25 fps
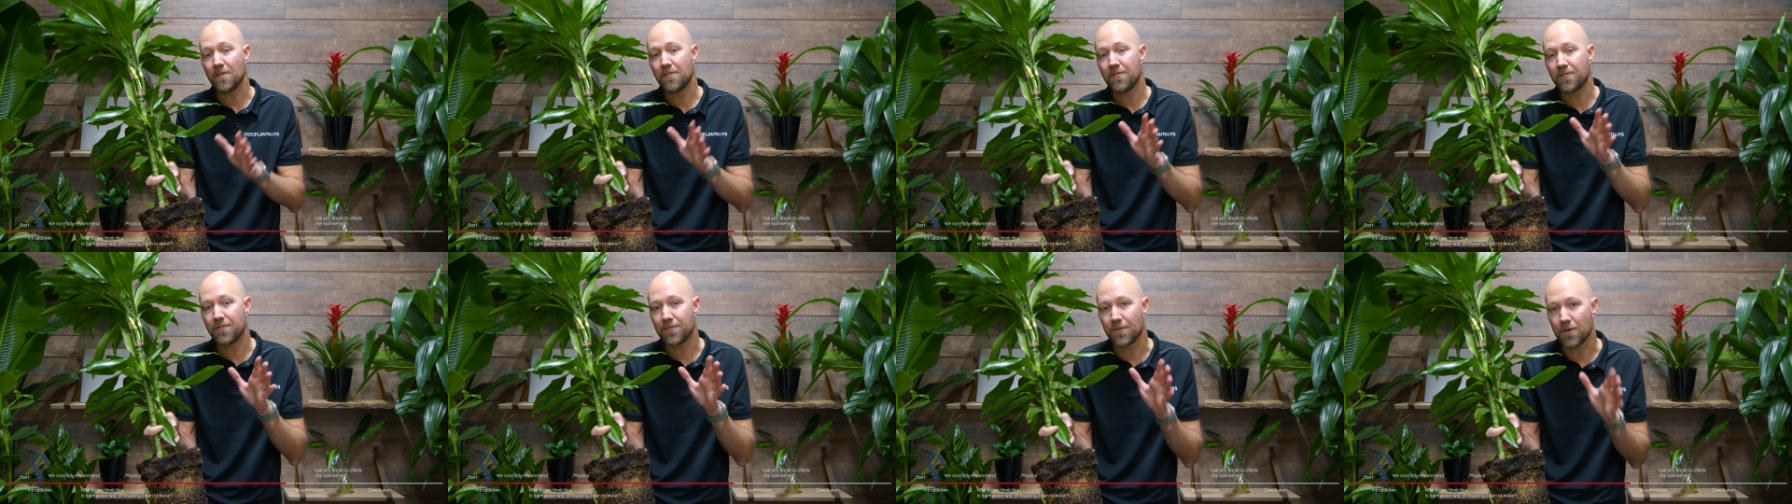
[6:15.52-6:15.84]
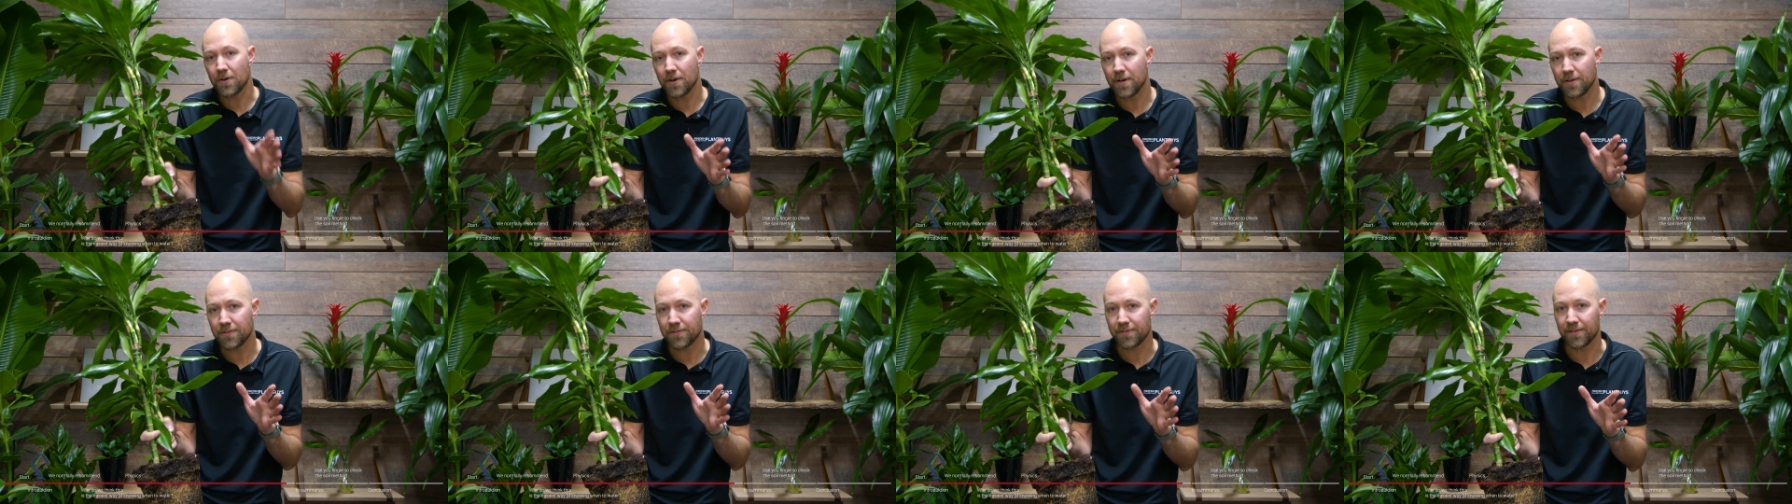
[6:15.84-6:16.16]

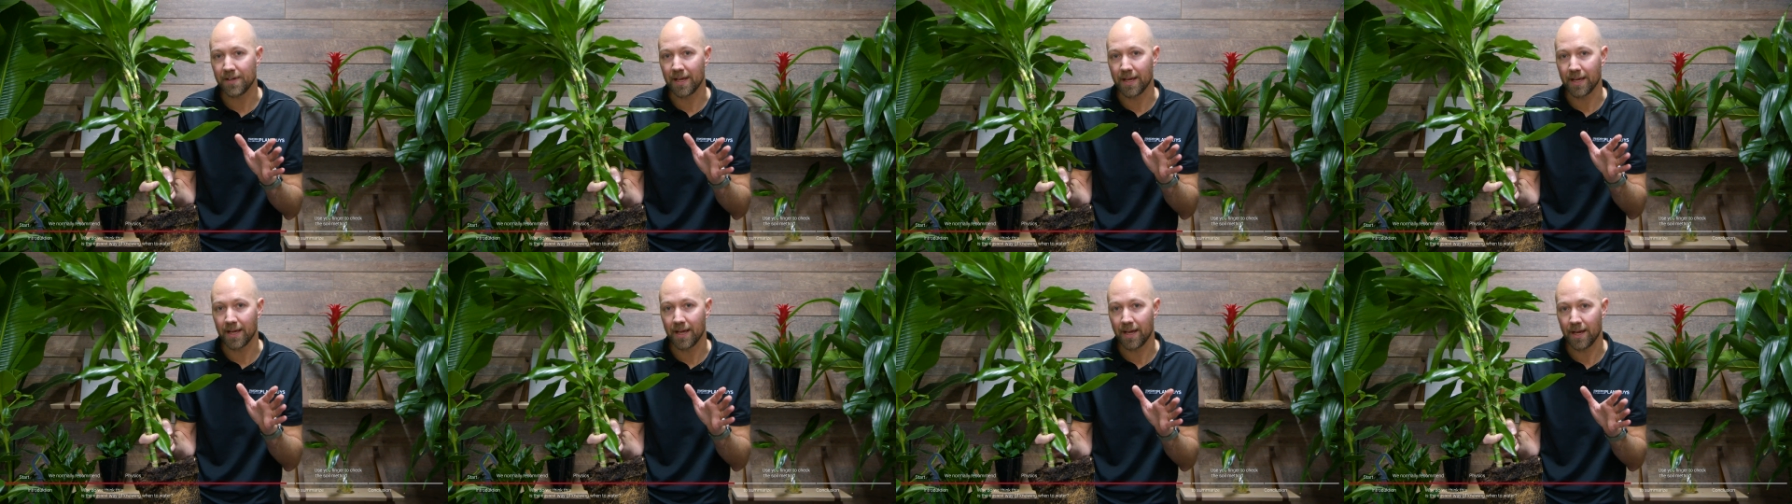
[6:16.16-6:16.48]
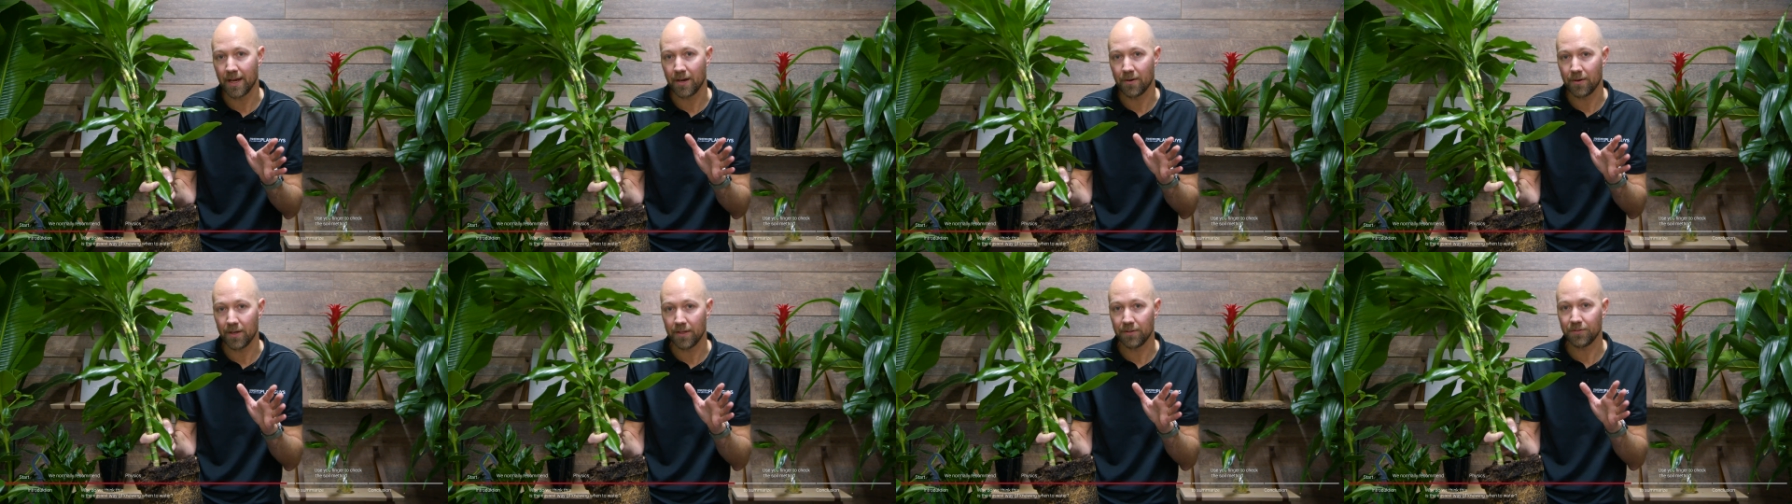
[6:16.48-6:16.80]
third thing
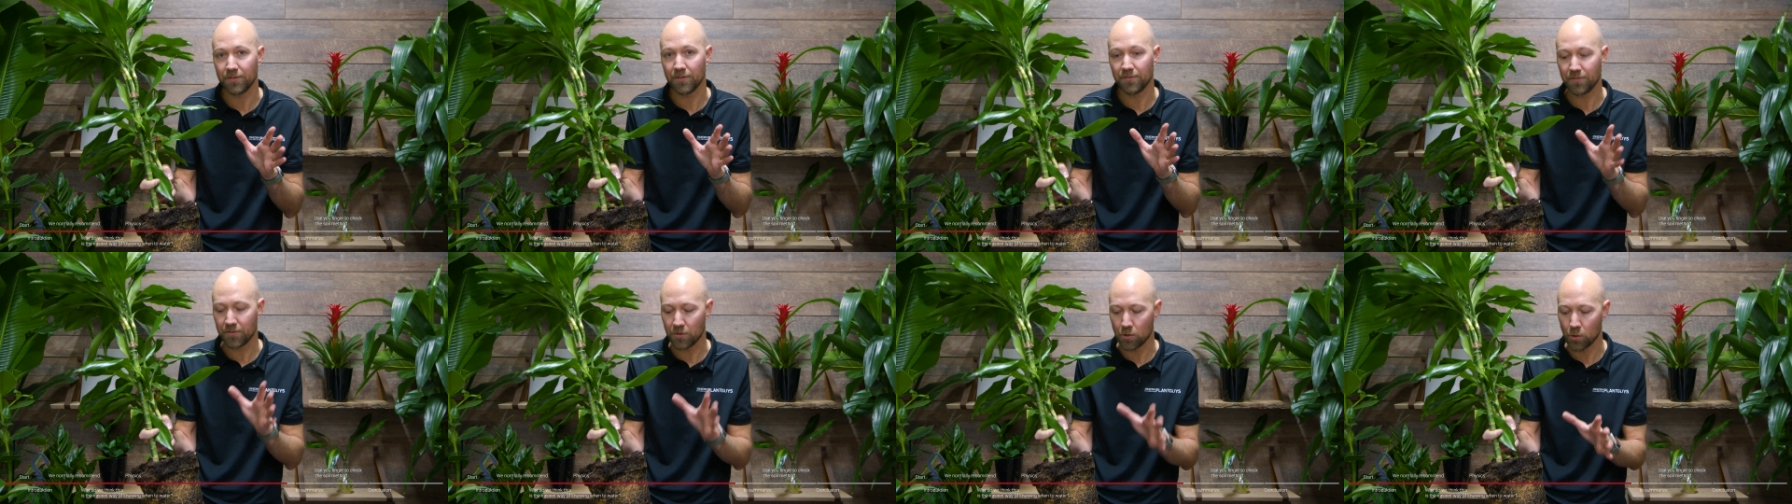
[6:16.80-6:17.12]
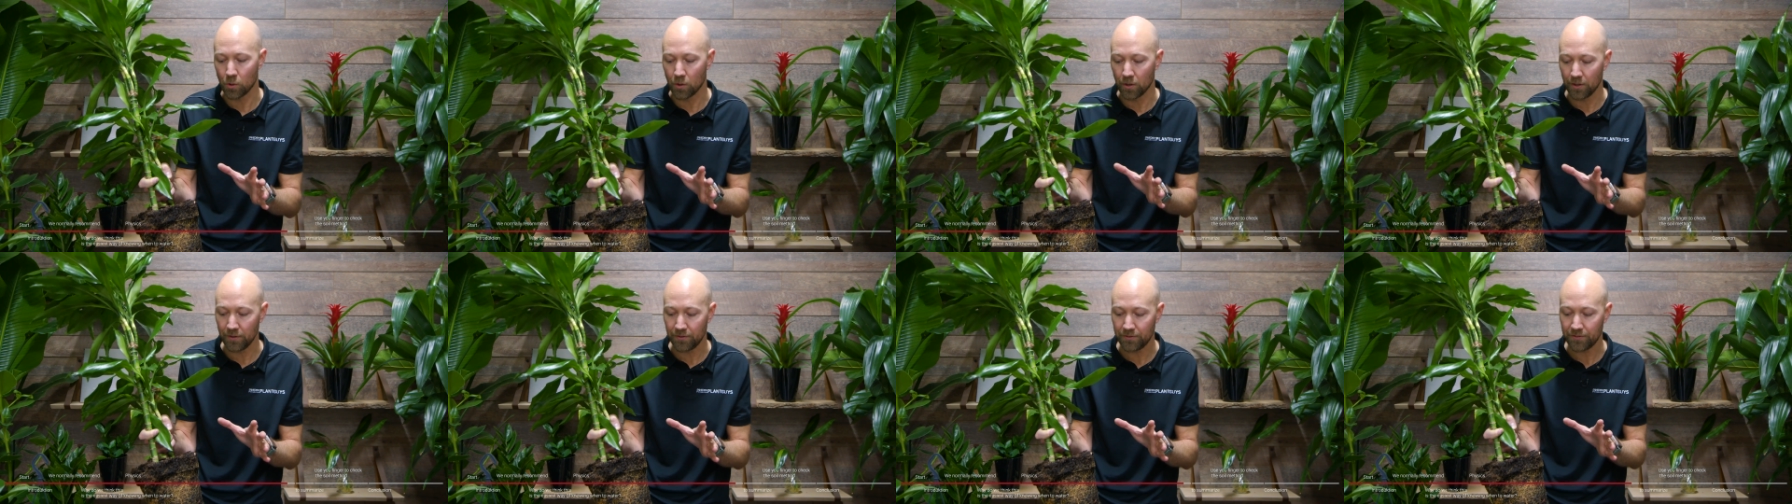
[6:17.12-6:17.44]
here is, of
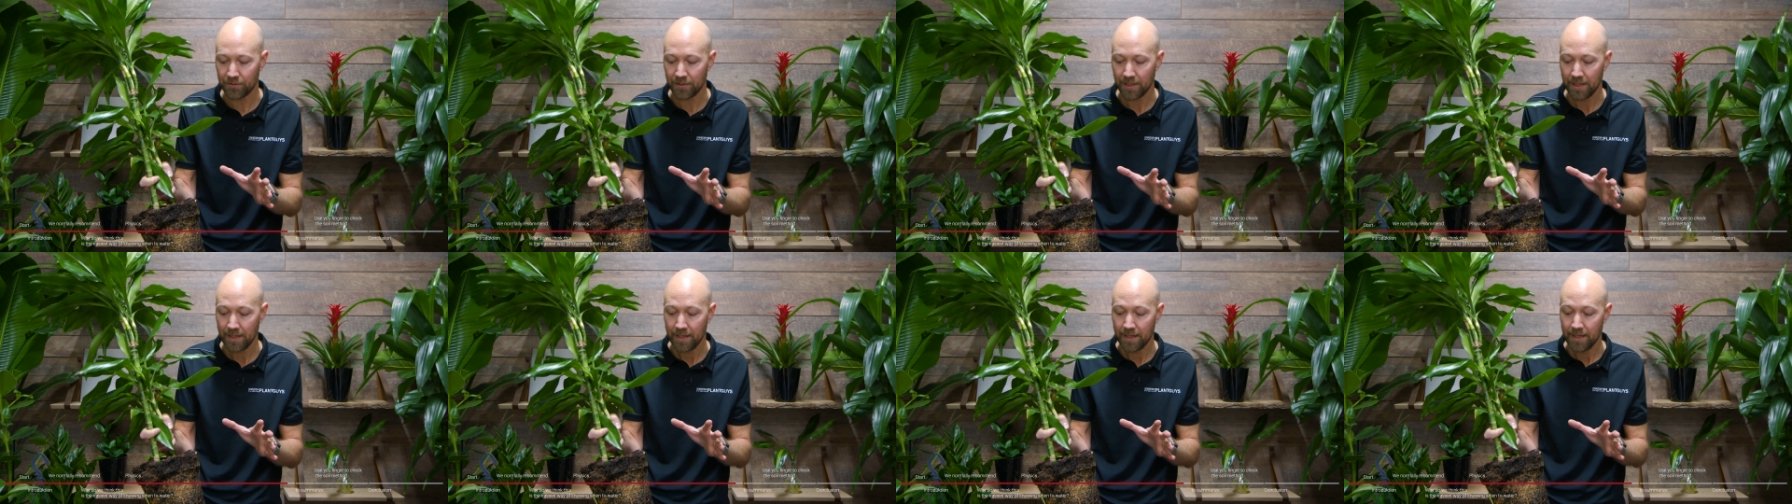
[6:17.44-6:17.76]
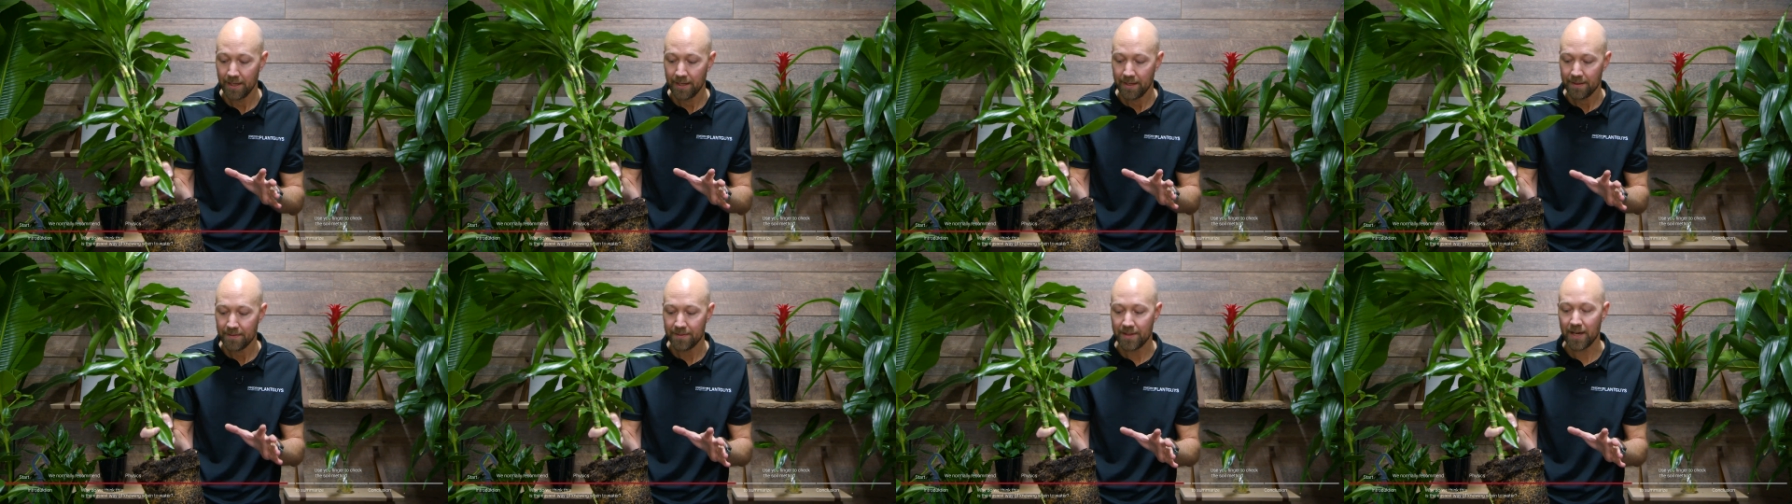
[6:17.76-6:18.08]
course,
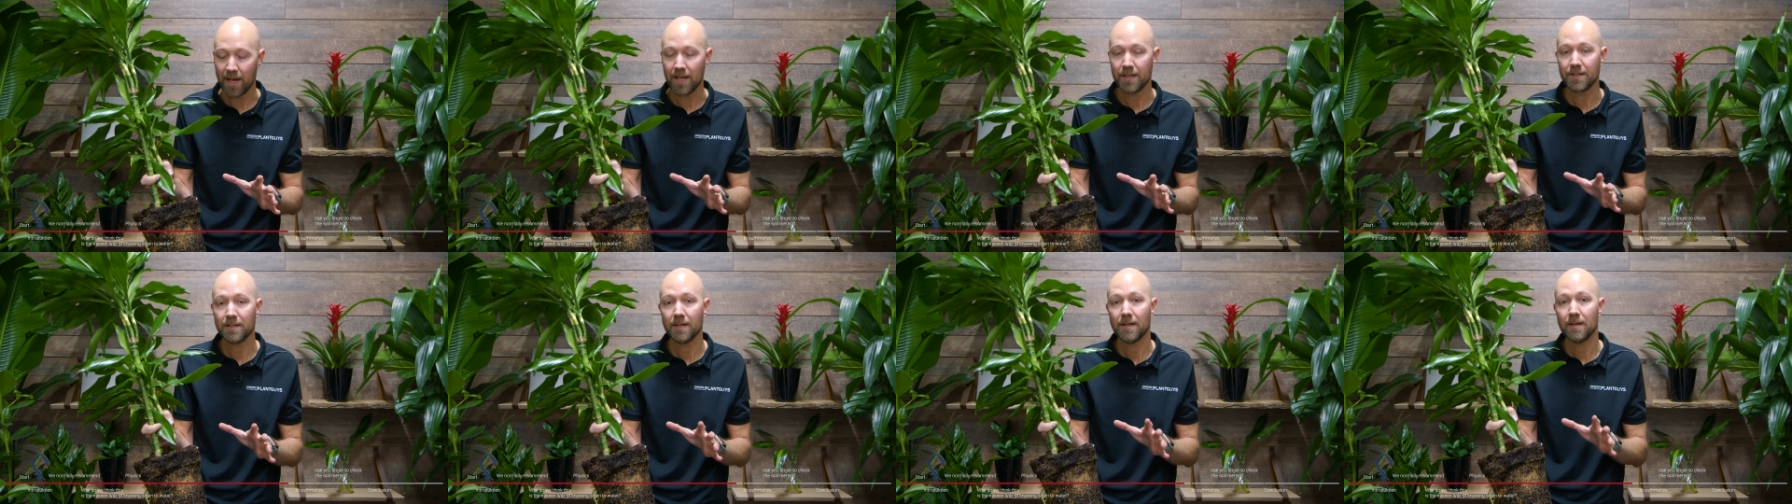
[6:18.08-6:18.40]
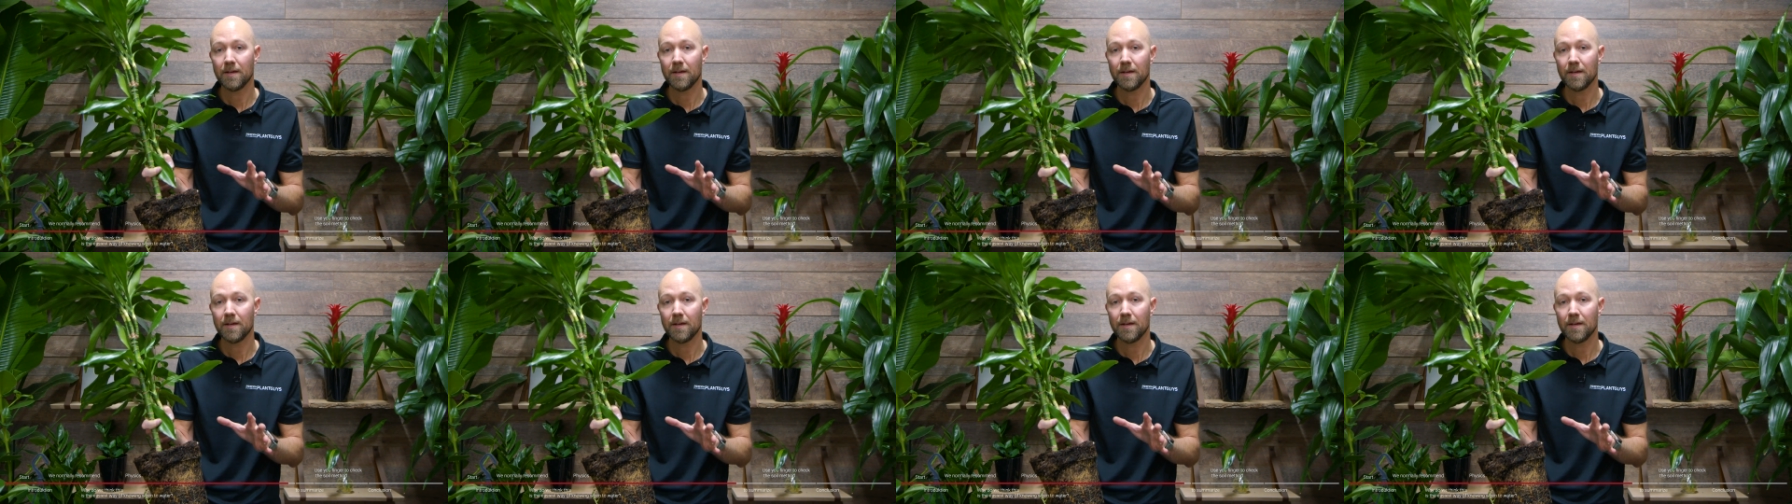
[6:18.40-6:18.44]
that